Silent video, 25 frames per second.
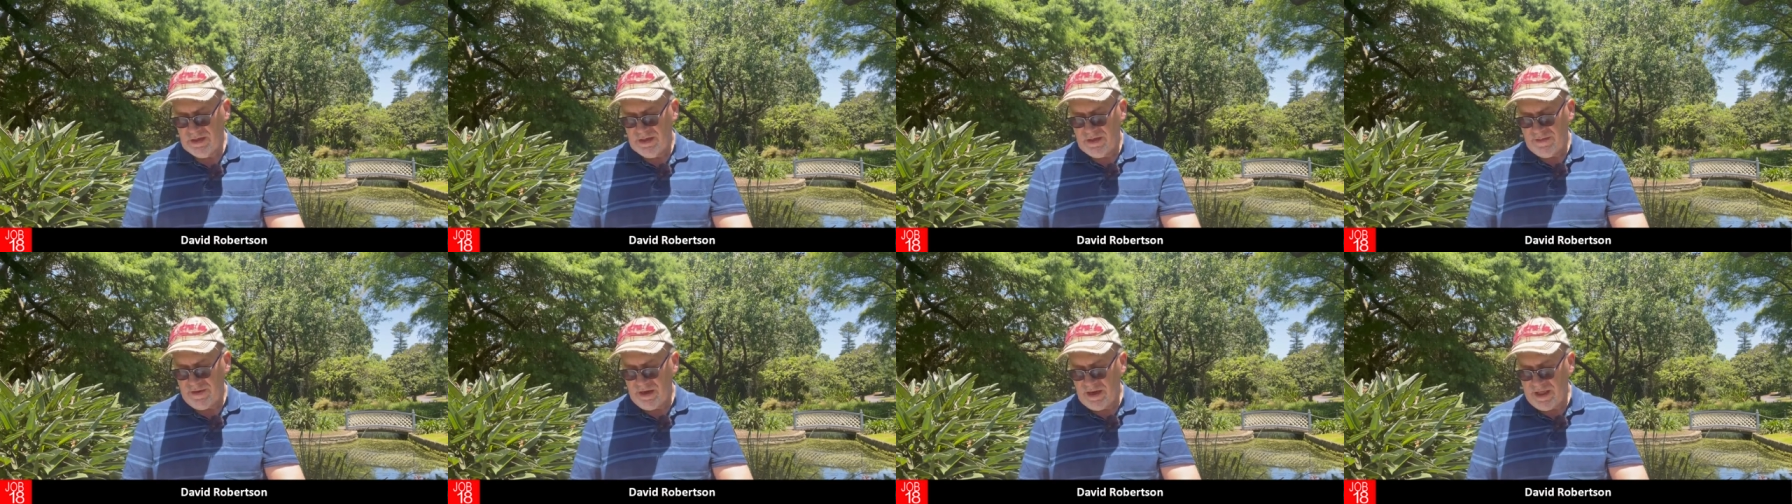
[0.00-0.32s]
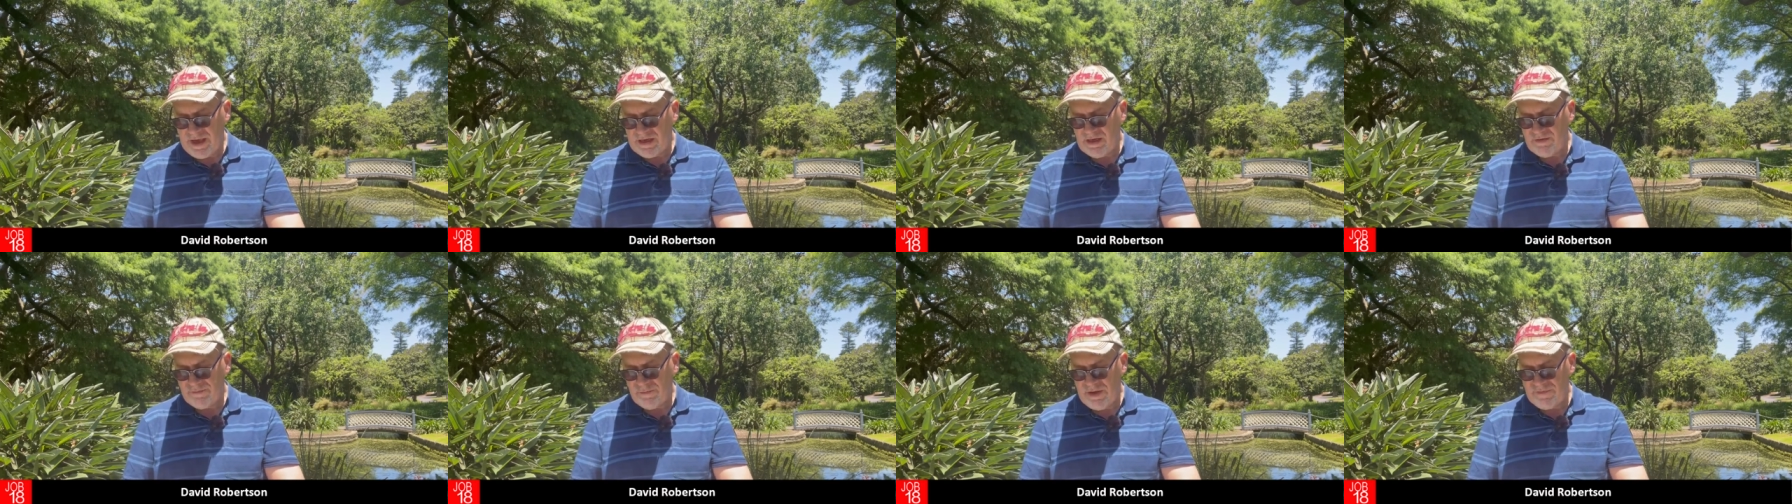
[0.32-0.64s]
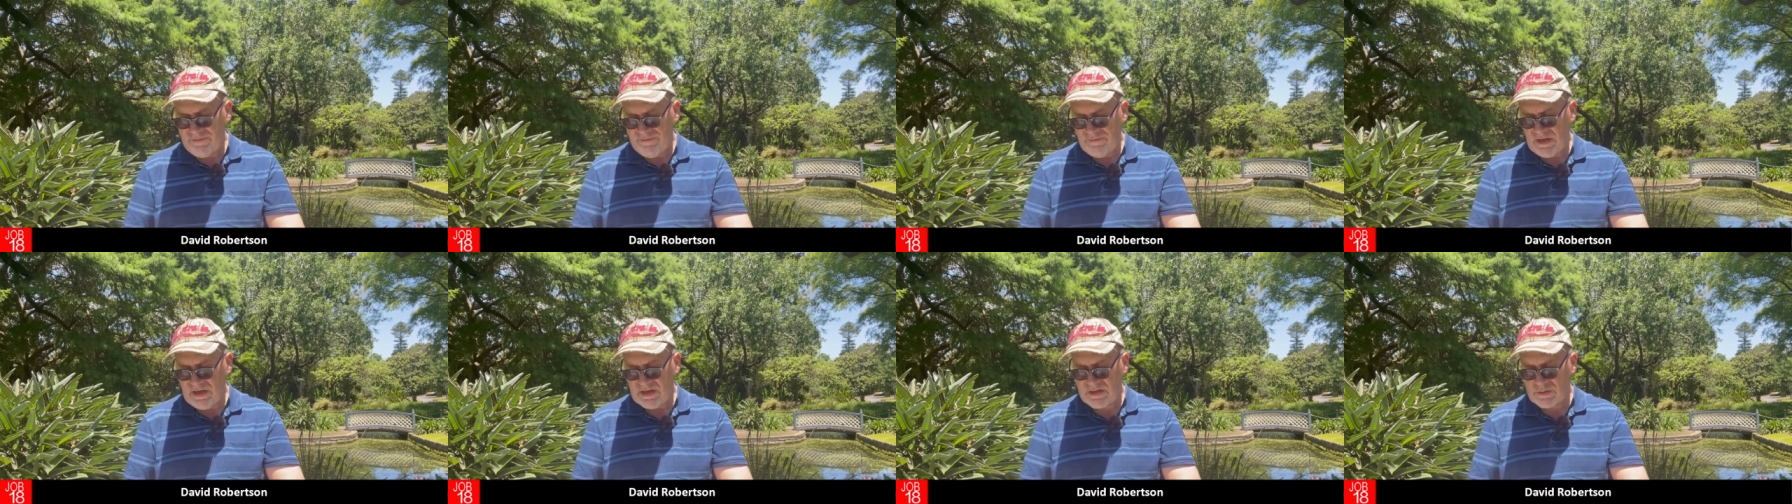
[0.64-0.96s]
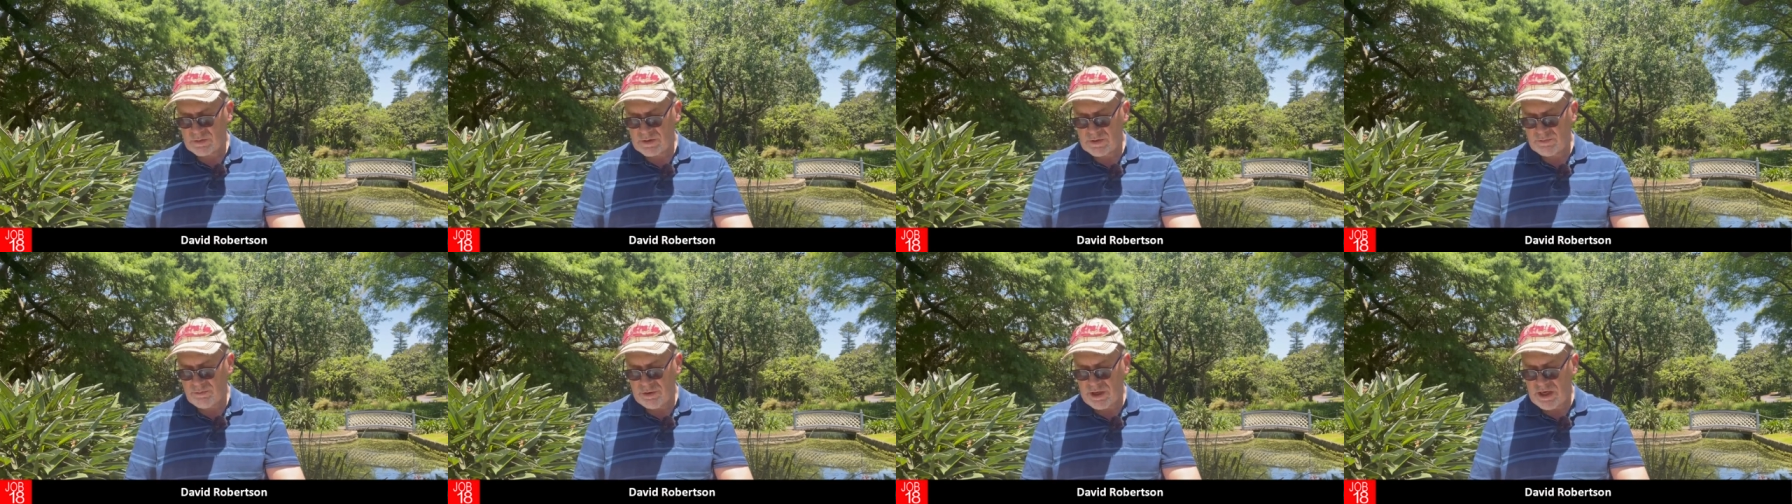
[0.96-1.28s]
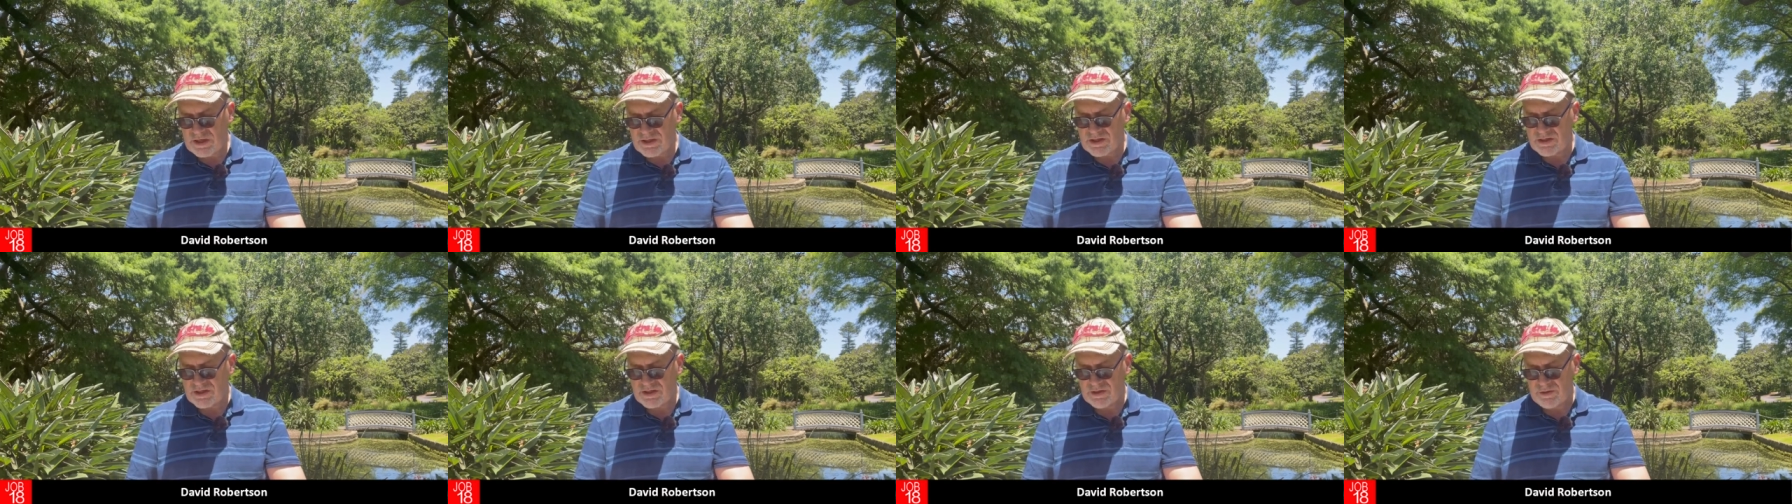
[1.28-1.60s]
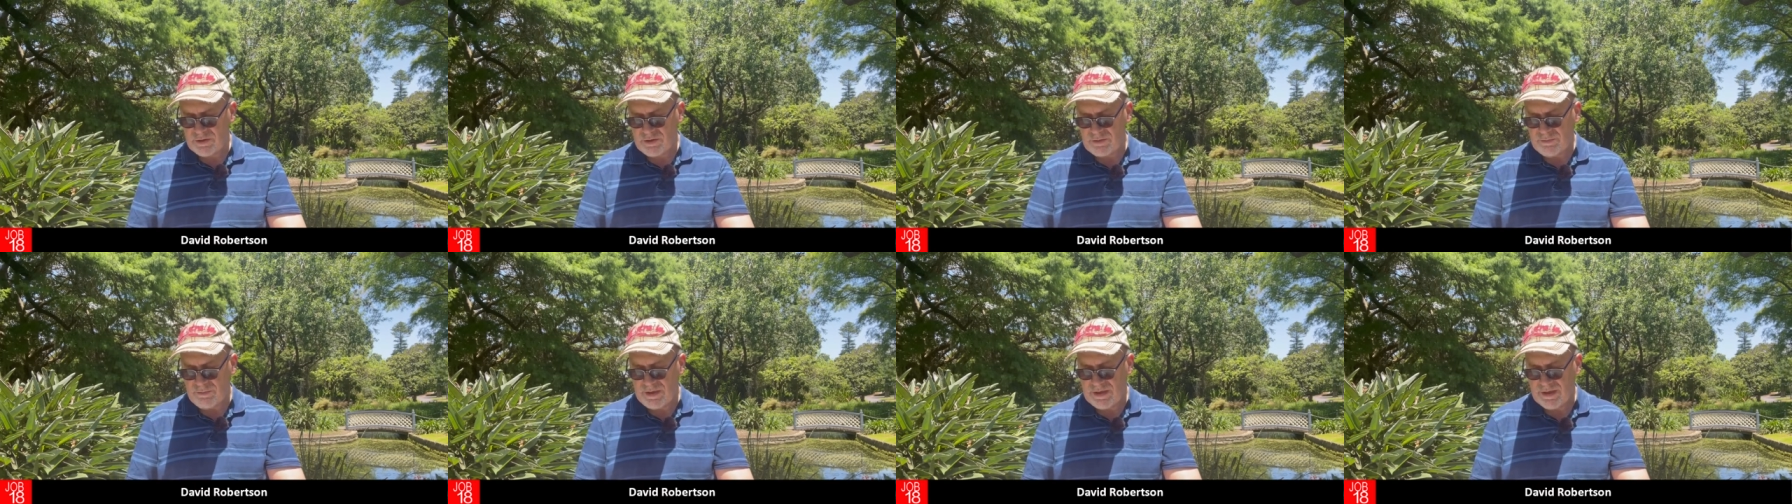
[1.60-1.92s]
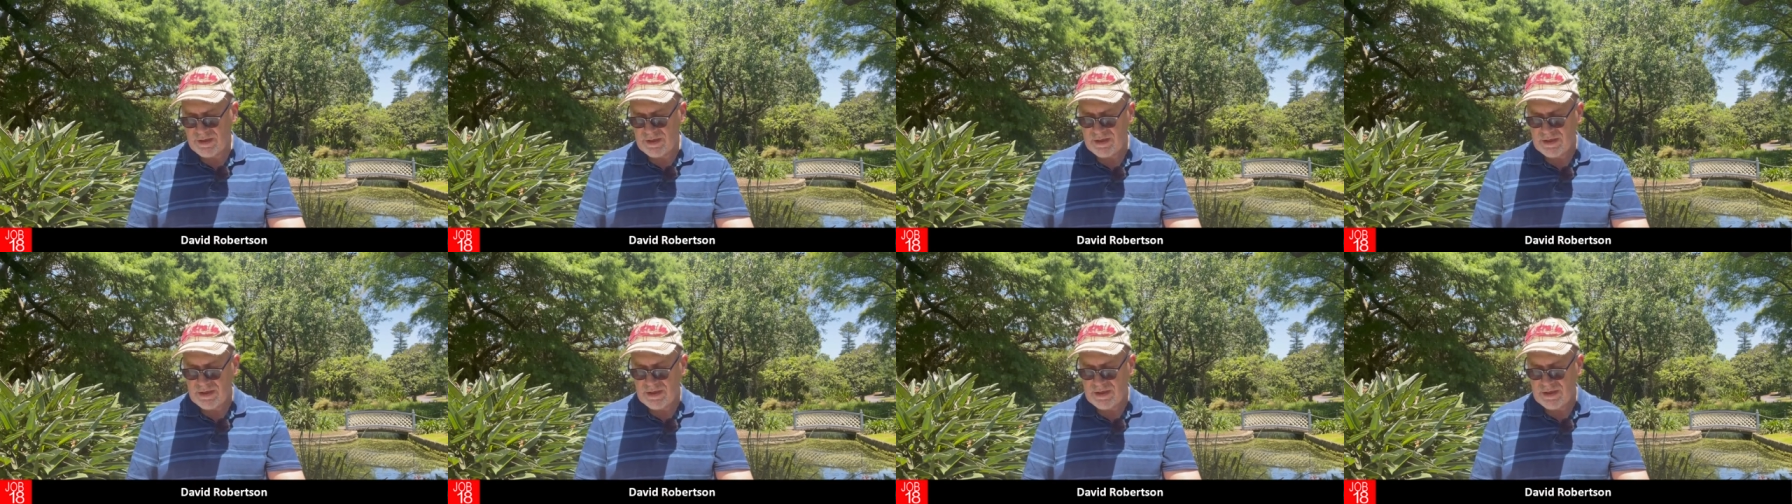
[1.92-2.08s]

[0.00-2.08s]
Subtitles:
The light of my face was precious to them.